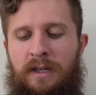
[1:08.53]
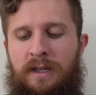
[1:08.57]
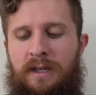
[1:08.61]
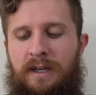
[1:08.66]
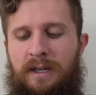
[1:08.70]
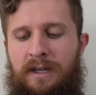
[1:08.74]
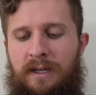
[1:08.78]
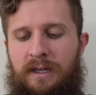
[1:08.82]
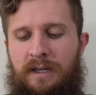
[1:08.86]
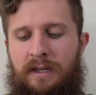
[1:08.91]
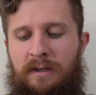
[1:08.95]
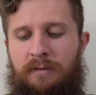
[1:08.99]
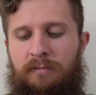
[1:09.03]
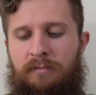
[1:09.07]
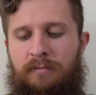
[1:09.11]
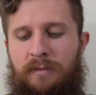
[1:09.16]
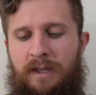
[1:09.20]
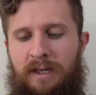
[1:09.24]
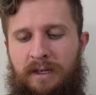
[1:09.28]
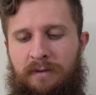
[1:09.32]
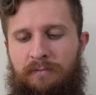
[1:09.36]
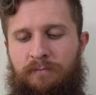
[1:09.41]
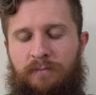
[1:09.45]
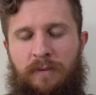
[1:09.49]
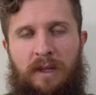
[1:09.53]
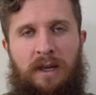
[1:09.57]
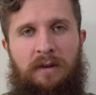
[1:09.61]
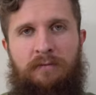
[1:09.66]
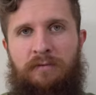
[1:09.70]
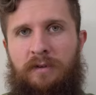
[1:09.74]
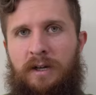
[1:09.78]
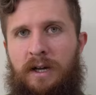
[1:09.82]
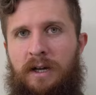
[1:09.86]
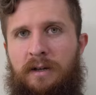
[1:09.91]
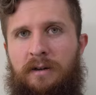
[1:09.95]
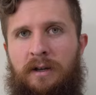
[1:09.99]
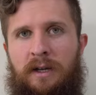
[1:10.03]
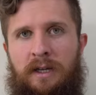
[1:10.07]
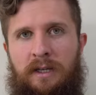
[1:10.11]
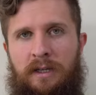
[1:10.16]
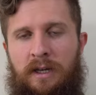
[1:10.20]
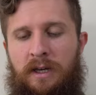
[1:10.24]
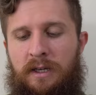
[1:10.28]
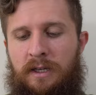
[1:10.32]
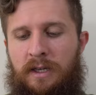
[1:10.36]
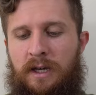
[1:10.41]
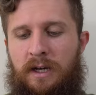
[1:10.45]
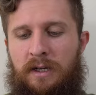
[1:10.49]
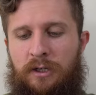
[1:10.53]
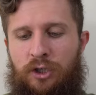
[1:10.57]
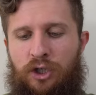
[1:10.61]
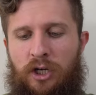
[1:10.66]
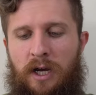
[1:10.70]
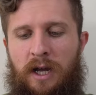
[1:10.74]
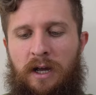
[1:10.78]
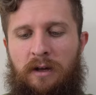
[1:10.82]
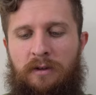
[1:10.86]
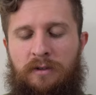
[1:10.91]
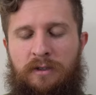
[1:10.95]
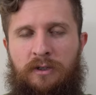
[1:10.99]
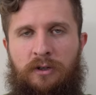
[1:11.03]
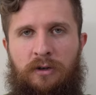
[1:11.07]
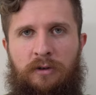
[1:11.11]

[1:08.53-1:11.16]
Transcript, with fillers: Like I've got a young child,